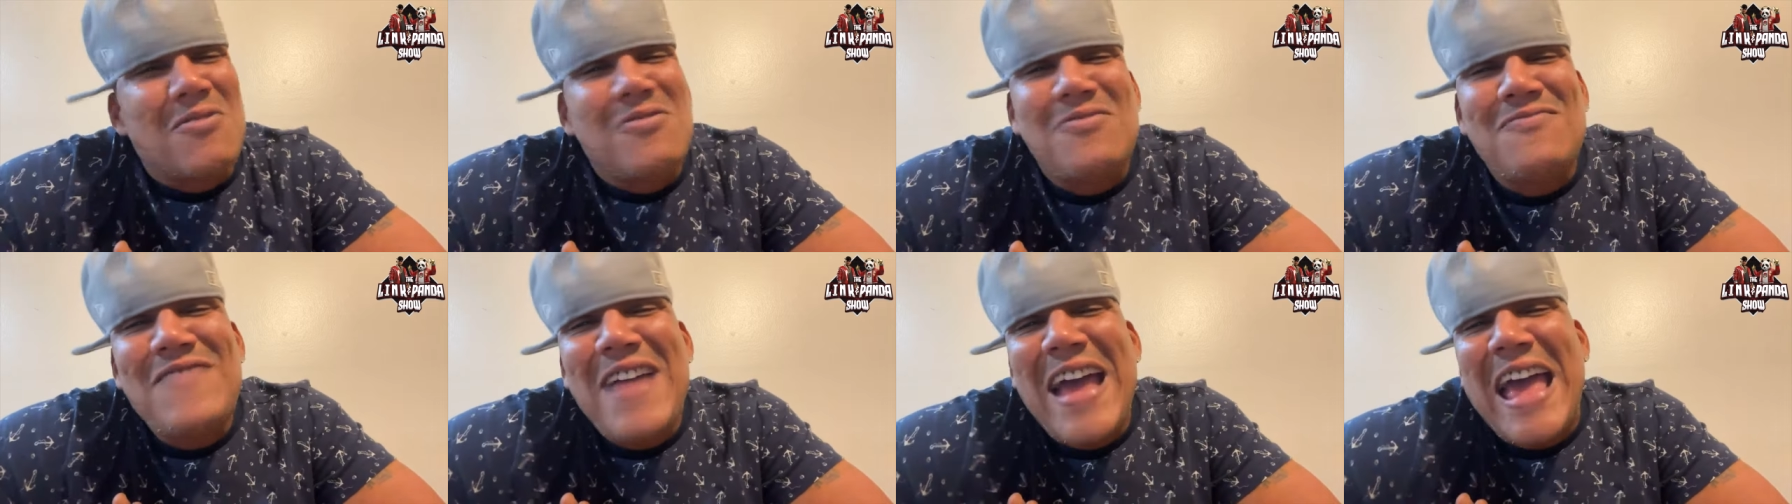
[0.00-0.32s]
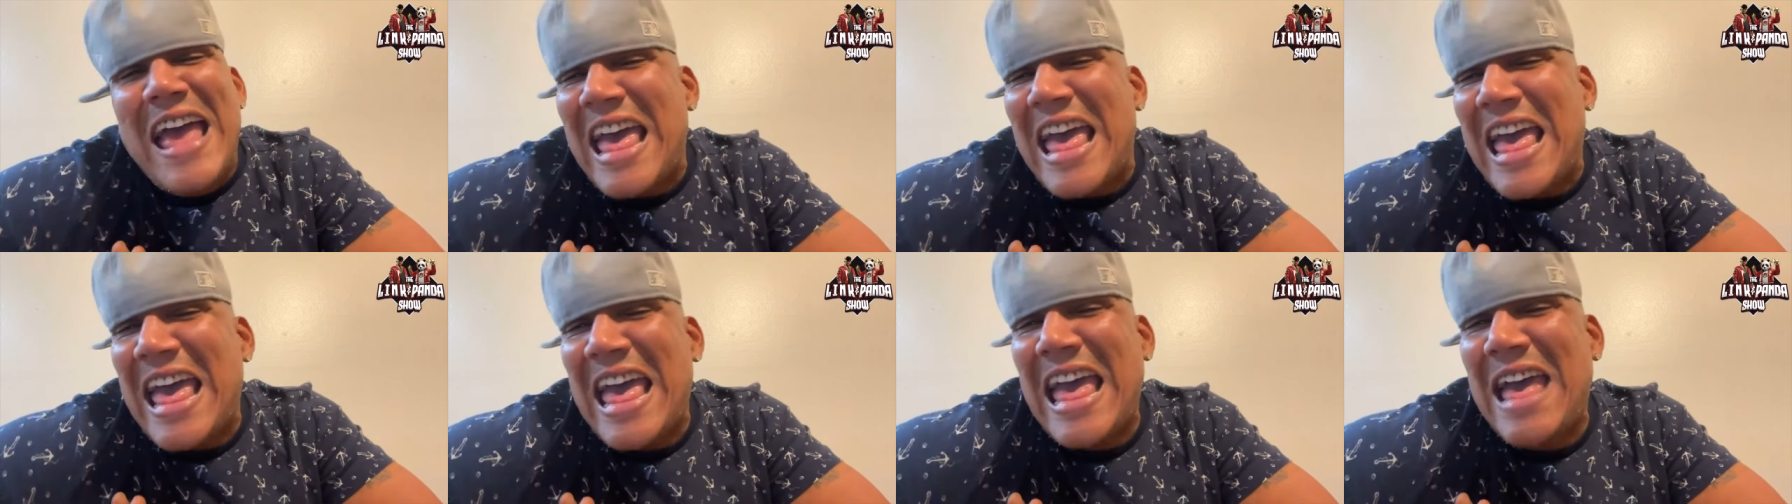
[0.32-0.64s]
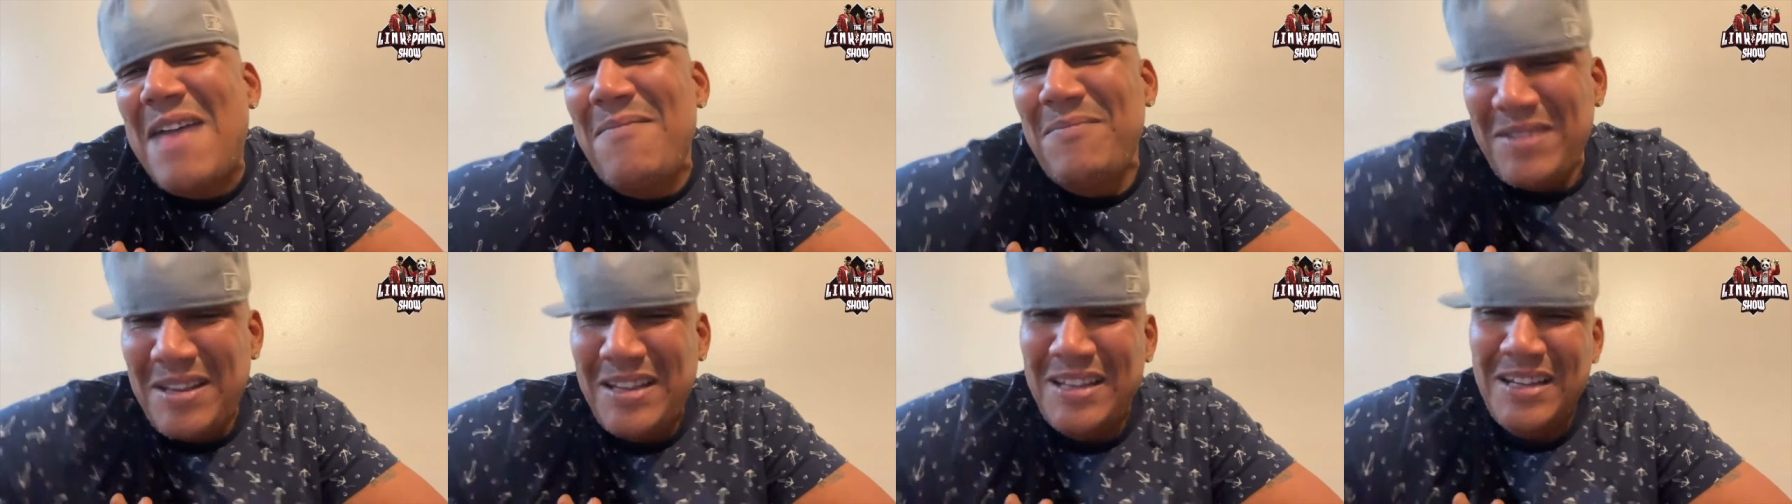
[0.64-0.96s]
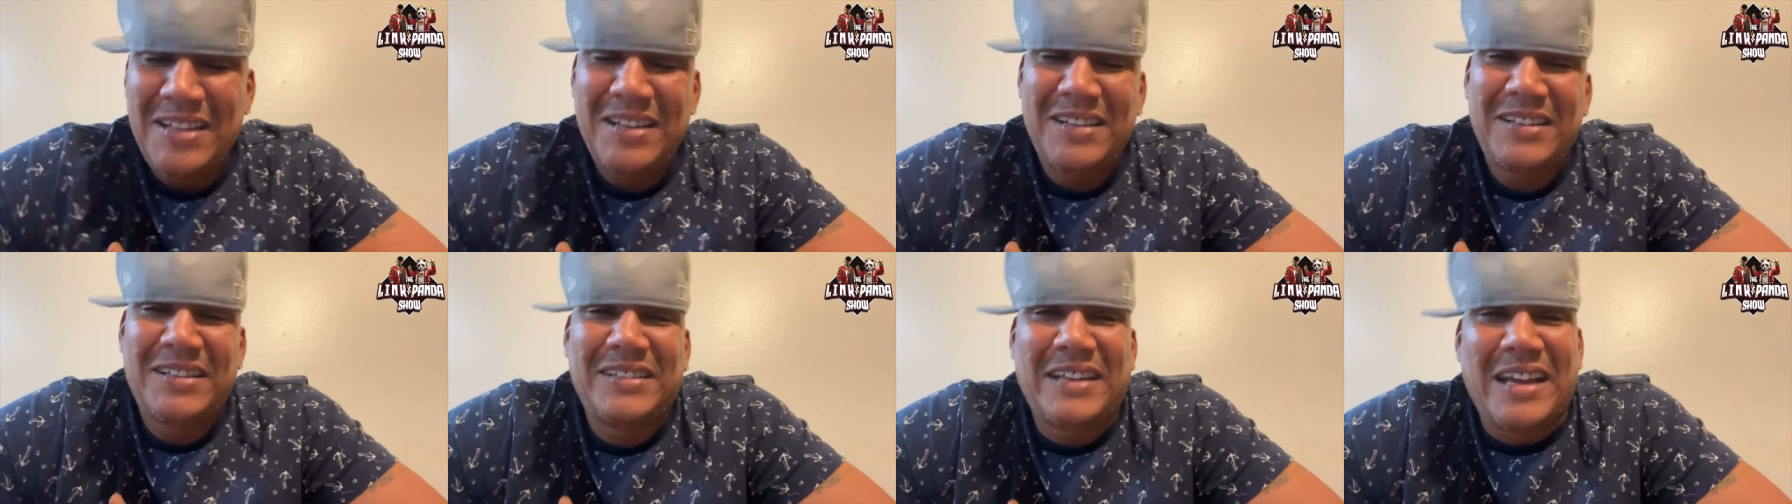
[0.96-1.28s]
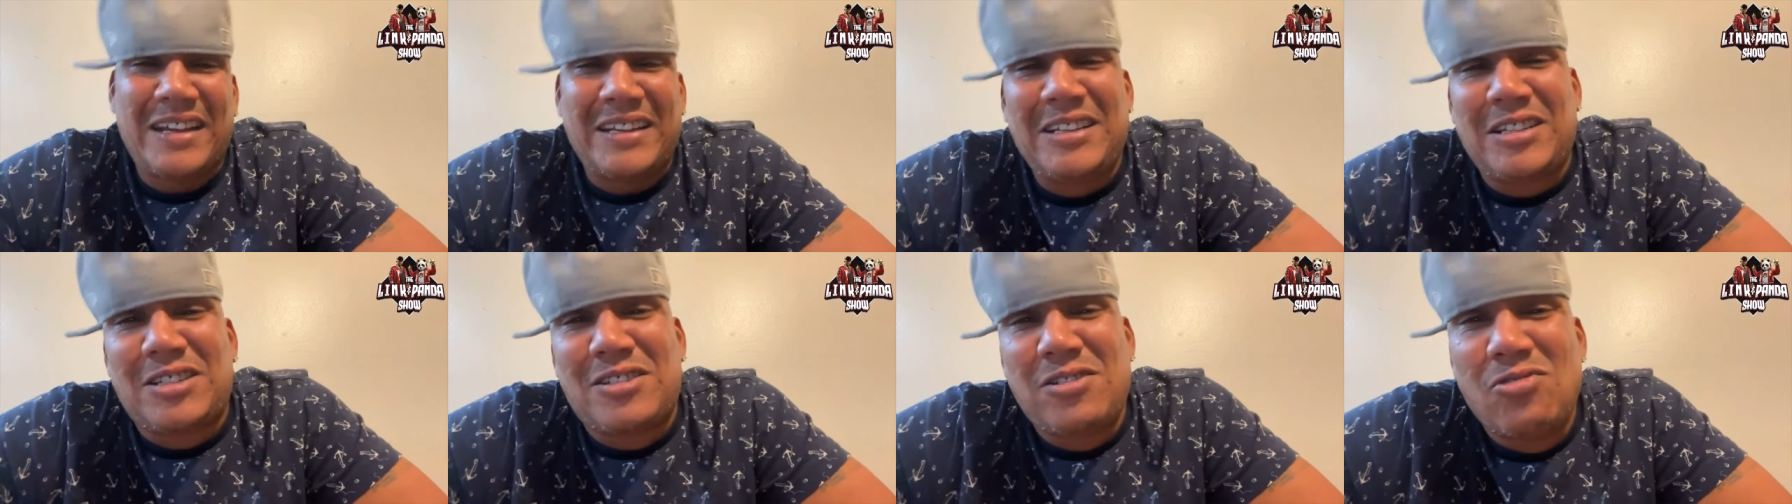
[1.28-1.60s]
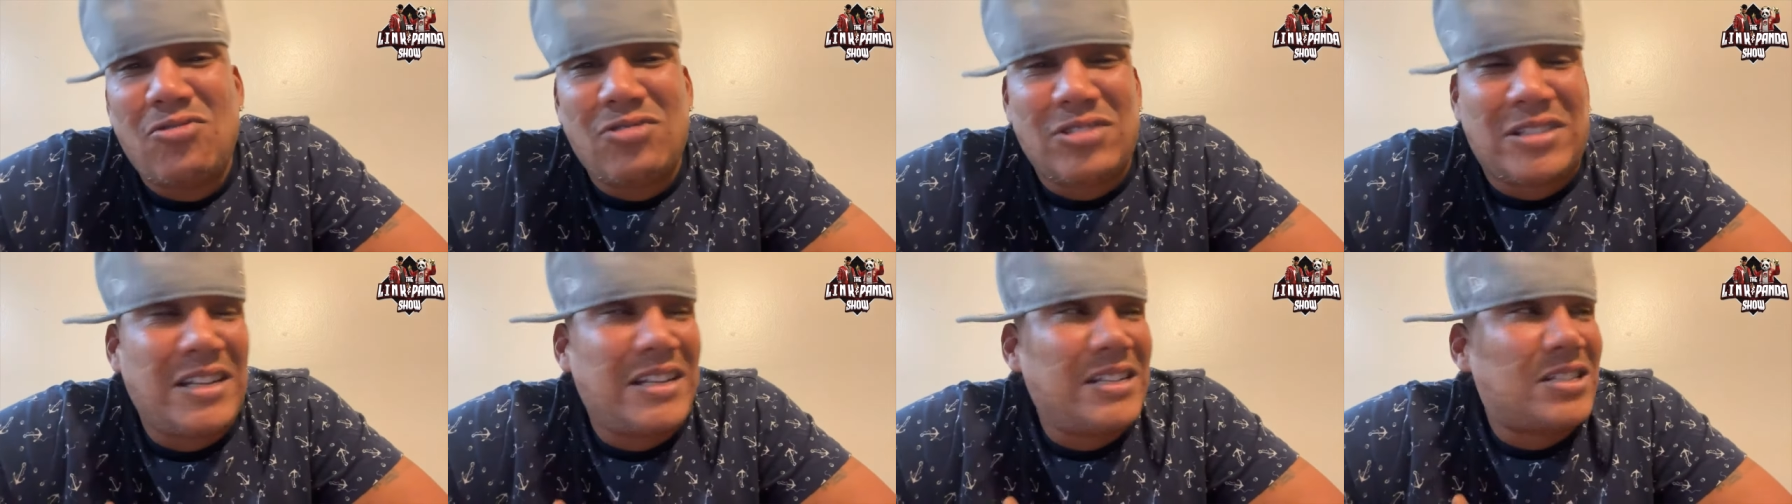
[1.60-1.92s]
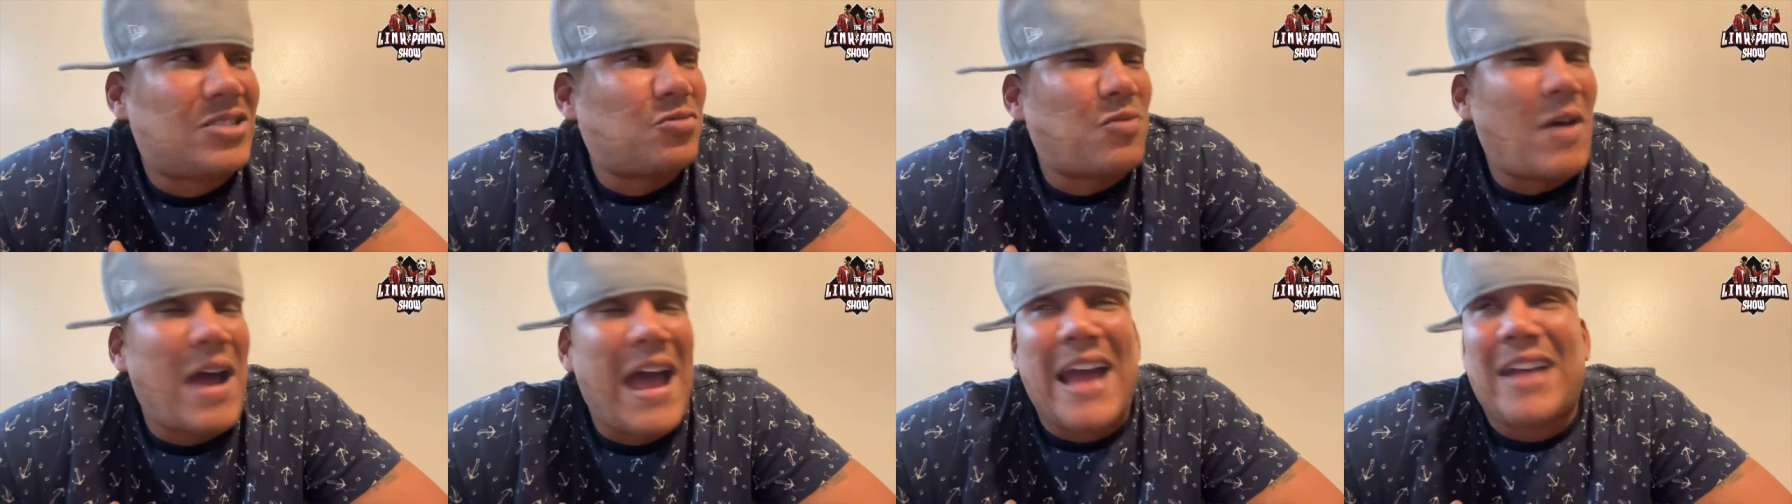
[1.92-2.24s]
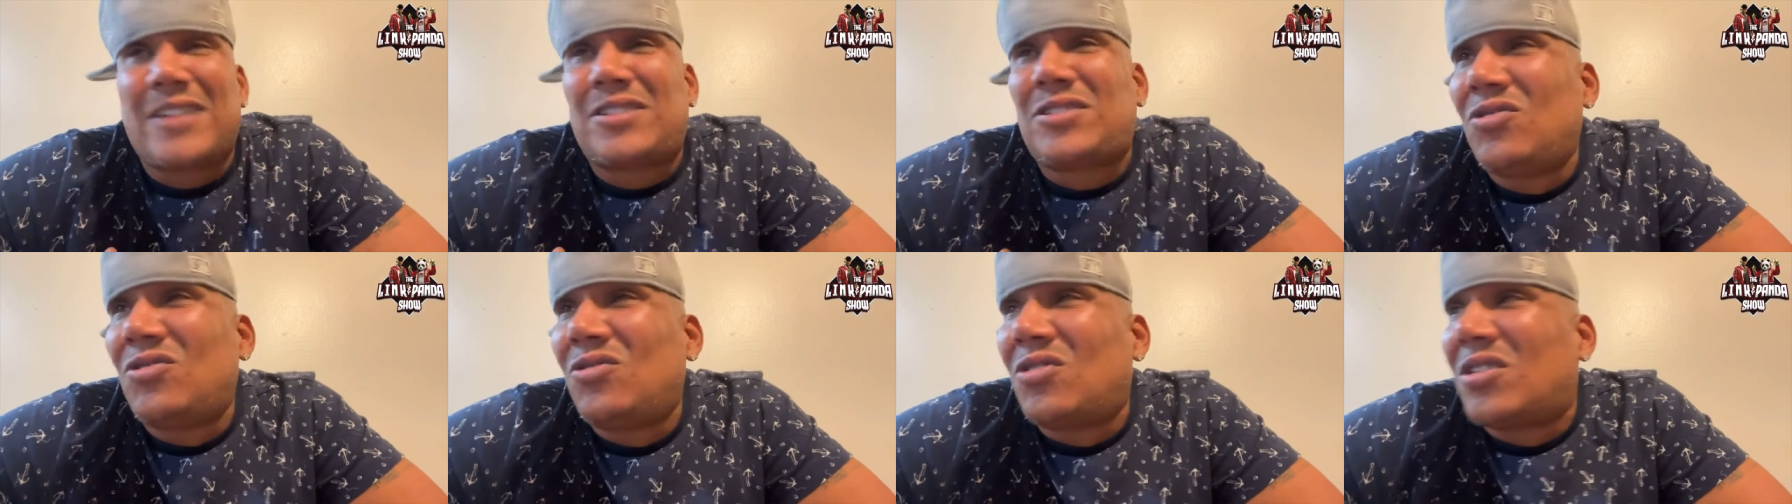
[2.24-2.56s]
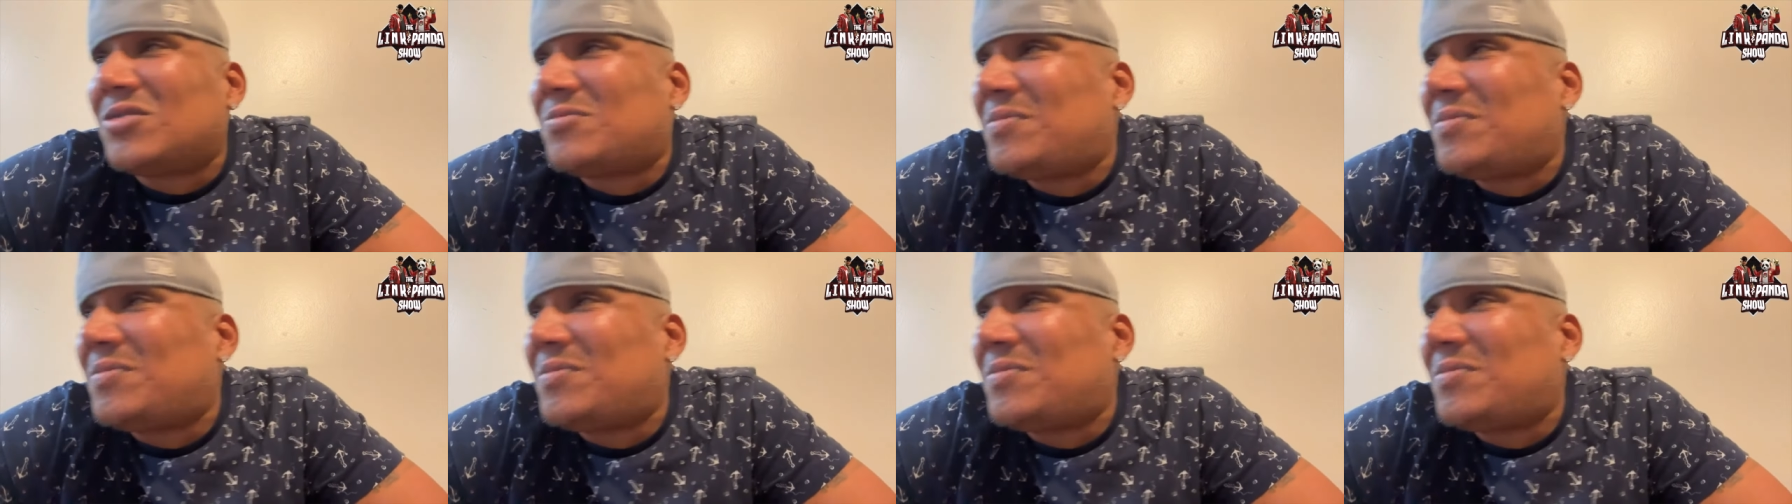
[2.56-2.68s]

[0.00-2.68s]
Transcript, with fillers: old man. Oh. And he's losing his swag too,